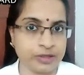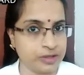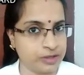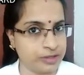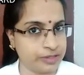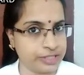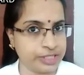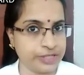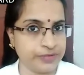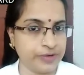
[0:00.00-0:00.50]

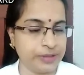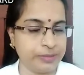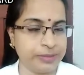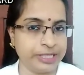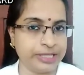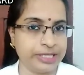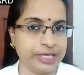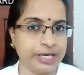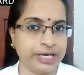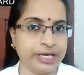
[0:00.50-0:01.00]
content will be
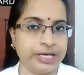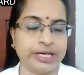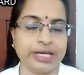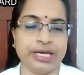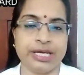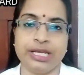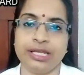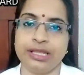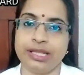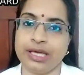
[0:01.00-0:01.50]
there
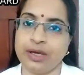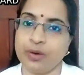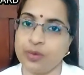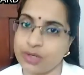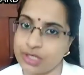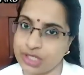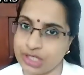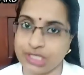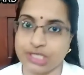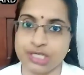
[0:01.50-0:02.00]
in the question